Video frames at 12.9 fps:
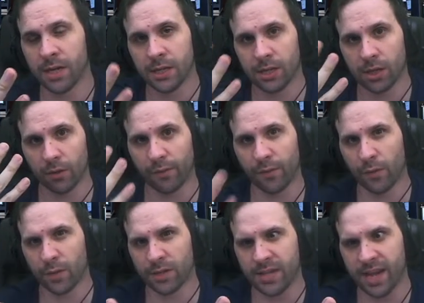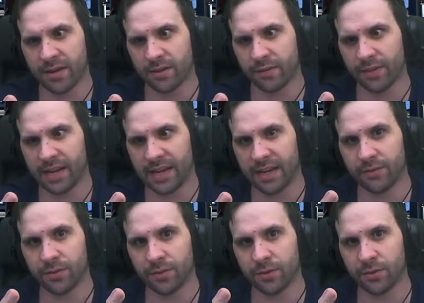there were four Saturn
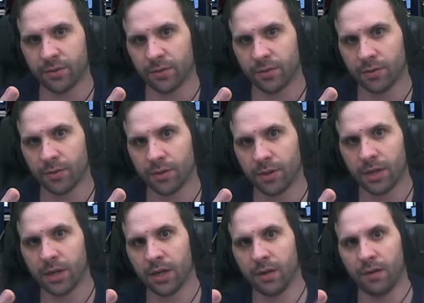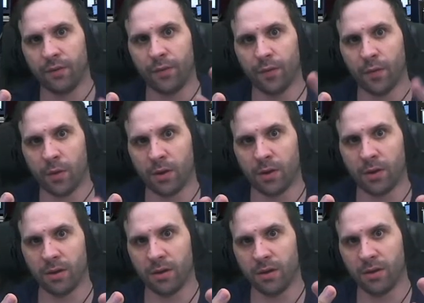Vs
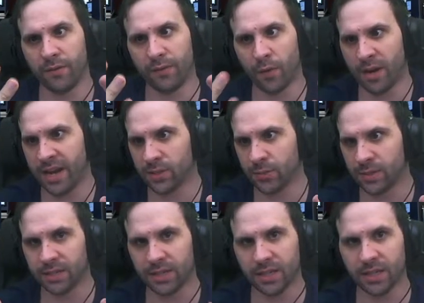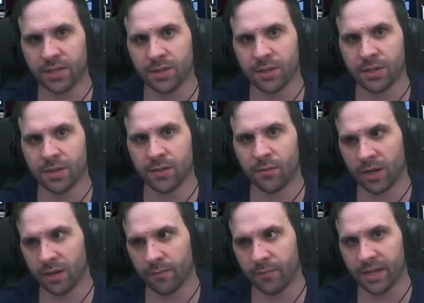four four S1Cs, one
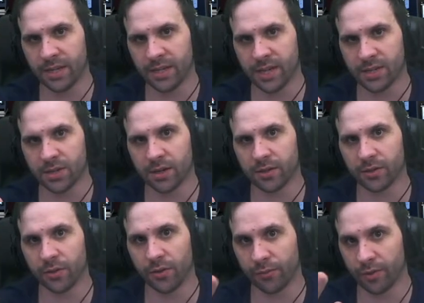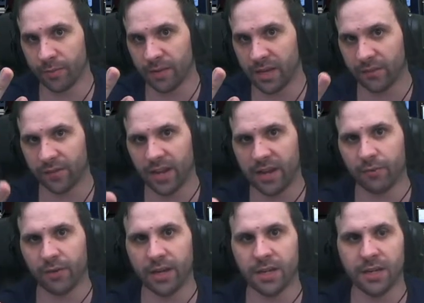of them being a test article, three being flight
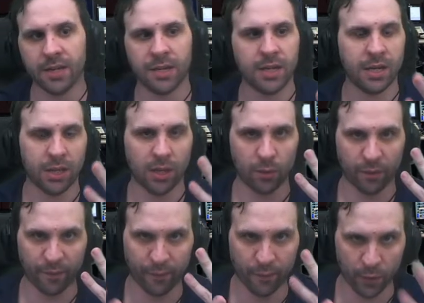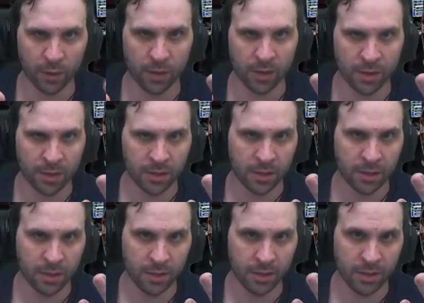ready. There were four
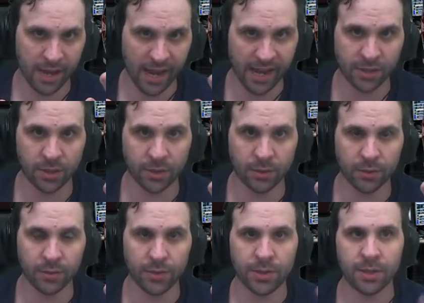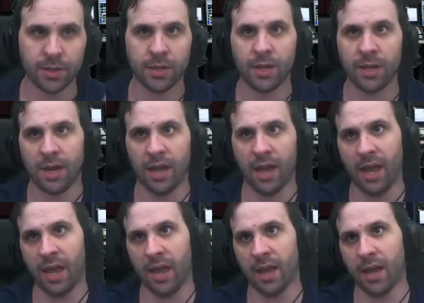S2s,
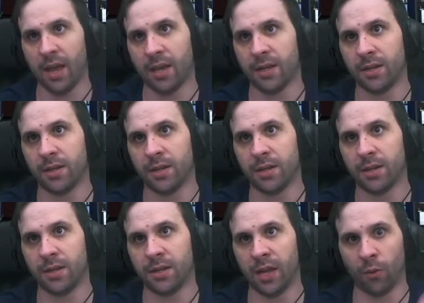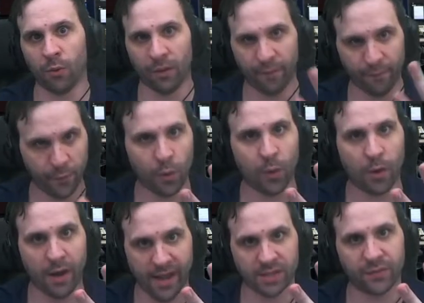and there were
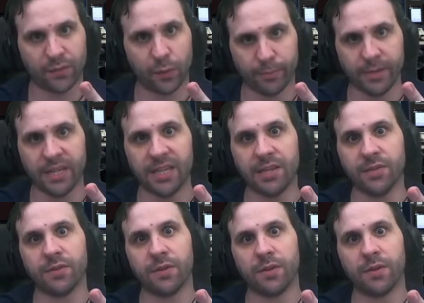four S4Bs.